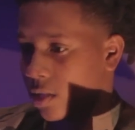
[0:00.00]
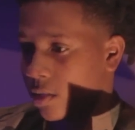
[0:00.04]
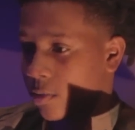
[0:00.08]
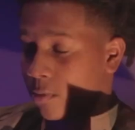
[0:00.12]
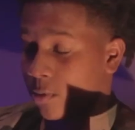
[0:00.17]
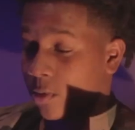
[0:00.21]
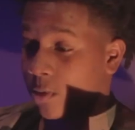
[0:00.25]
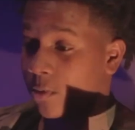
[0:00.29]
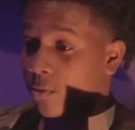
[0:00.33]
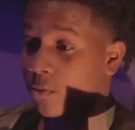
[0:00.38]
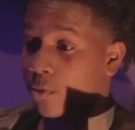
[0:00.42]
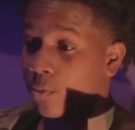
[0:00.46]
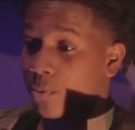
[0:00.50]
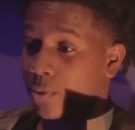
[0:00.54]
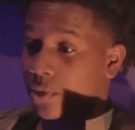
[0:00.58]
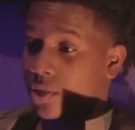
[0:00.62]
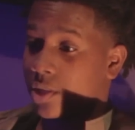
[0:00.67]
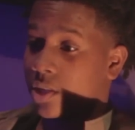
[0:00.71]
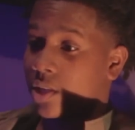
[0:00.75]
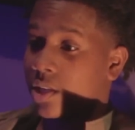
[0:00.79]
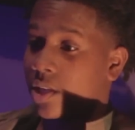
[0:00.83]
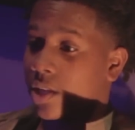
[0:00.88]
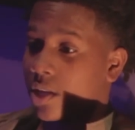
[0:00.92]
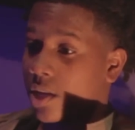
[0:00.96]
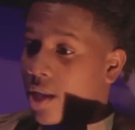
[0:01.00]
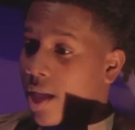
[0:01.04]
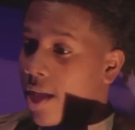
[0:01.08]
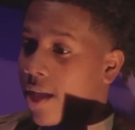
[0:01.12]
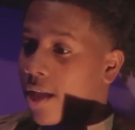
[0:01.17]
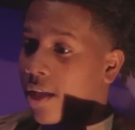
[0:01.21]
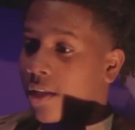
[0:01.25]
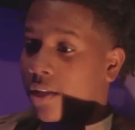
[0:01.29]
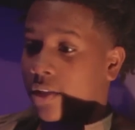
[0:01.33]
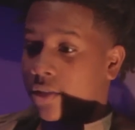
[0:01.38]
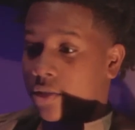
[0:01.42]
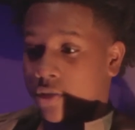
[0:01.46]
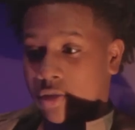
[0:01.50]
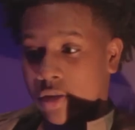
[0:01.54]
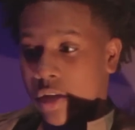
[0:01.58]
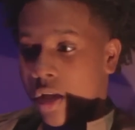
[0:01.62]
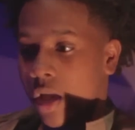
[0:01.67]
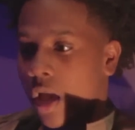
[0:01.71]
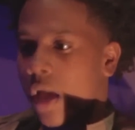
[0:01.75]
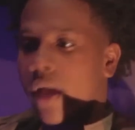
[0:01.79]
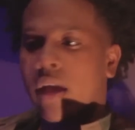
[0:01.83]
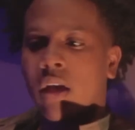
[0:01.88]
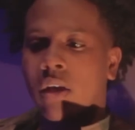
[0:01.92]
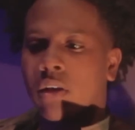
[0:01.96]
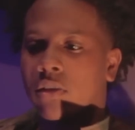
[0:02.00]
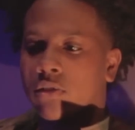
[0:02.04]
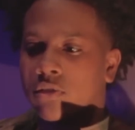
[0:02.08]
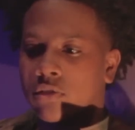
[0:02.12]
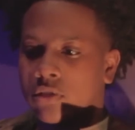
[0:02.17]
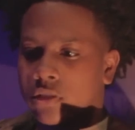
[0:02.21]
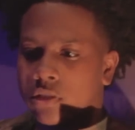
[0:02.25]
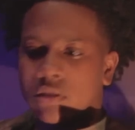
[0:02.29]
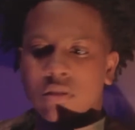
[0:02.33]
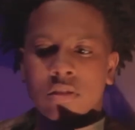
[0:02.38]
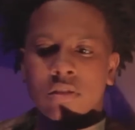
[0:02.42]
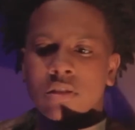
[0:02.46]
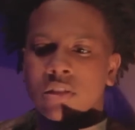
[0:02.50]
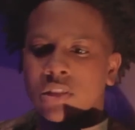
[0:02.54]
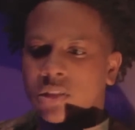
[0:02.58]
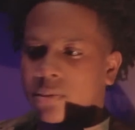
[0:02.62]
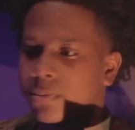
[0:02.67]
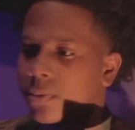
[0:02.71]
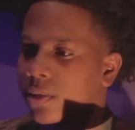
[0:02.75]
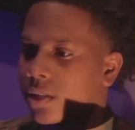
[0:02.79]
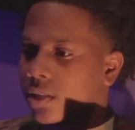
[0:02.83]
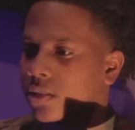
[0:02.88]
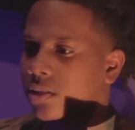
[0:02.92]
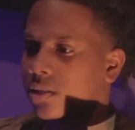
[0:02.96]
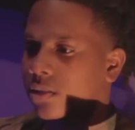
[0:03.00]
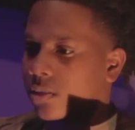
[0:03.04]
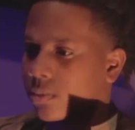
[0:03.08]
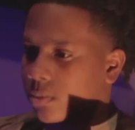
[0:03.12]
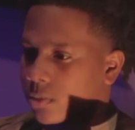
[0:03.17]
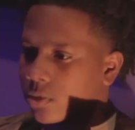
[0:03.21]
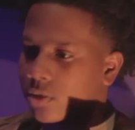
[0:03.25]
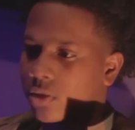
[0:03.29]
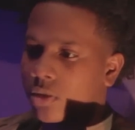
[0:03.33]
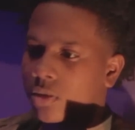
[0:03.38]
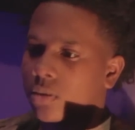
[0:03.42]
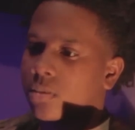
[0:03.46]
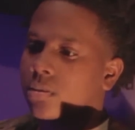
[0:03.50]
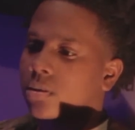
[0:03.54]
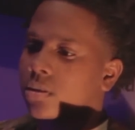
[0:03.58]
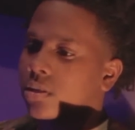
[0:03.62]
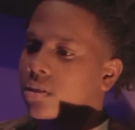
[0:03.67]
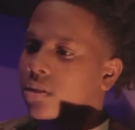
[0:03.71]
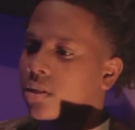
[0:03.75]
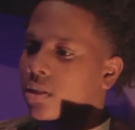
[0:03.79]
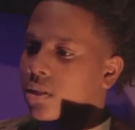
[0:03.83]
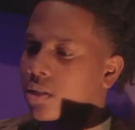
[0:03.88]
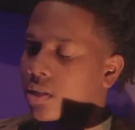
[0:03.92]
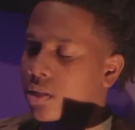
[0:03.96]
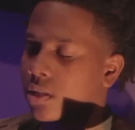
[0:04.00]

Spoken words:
But if you putting in you should expect something, you know what I'm saying?